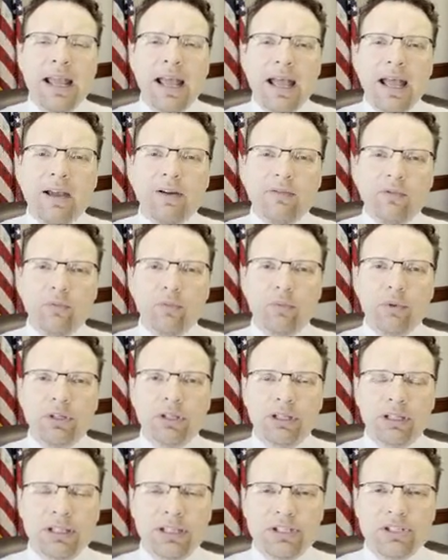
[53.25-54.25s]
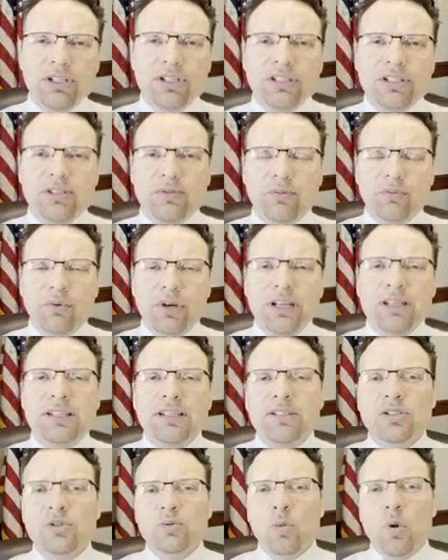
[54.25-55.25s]
have religious
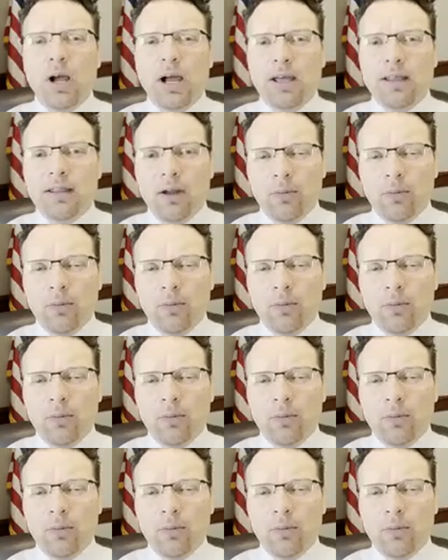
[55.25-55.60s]
reasons why,